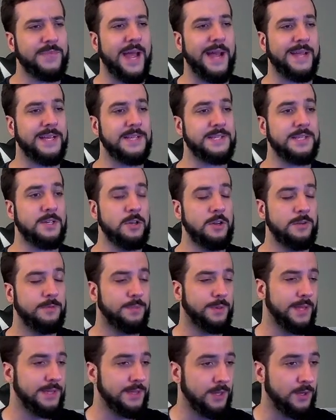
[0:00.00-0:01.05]
I guess I could have
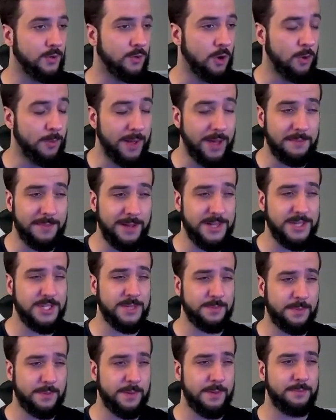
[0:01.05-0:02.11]
played the Crobat
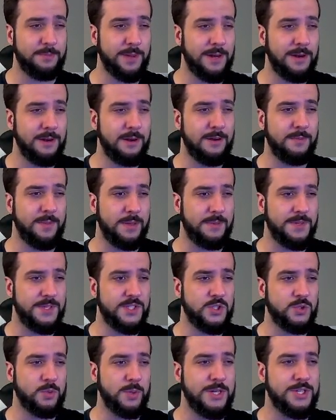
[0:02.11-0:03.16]
matchup a bit better. Maybe
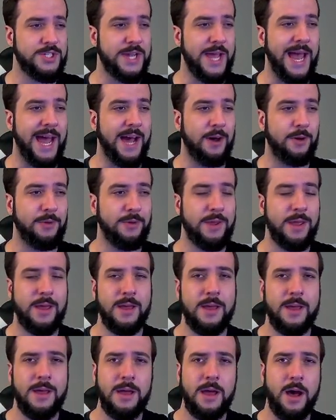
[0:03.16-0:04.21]
switched out
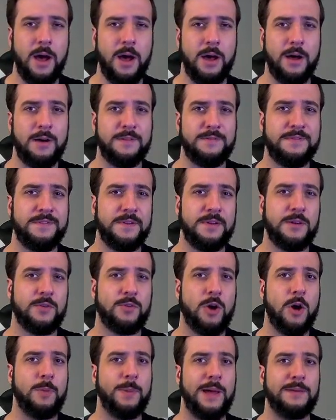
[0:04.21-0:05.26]
of
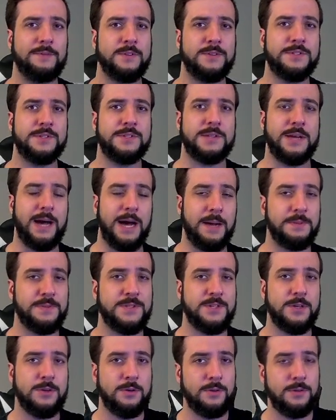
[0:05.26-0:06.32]
Crobat versus
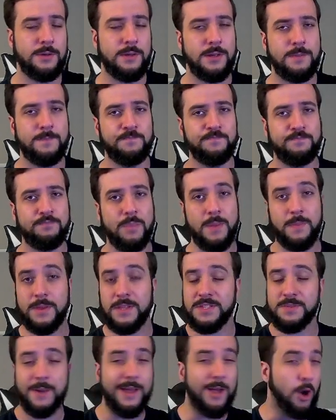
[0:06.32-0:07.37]
Obstagoon, maybe
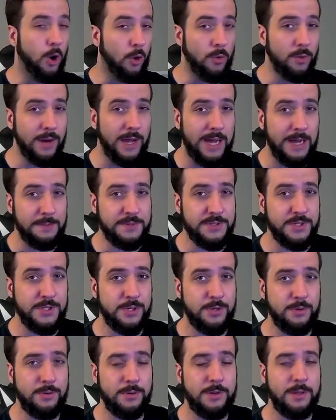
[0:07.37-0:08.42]
into my own
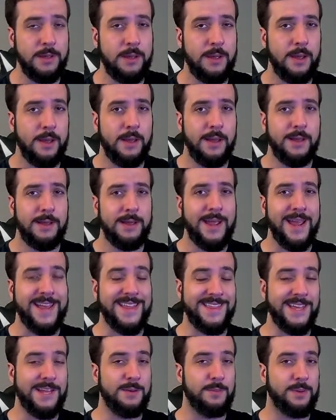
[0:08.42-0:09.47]
Obstagoon,
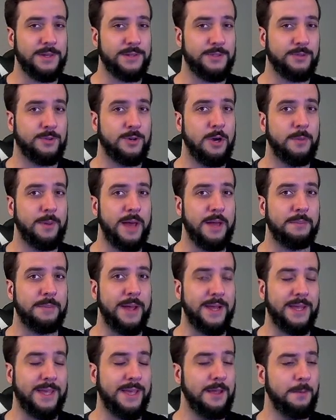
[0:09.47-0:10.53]
and then brought the Crobat
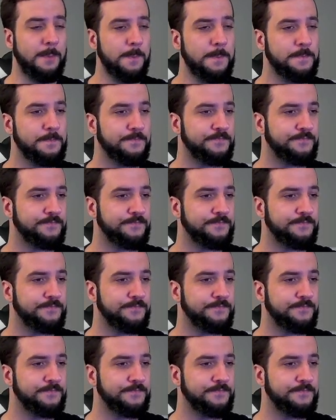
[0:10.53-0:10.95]
back in.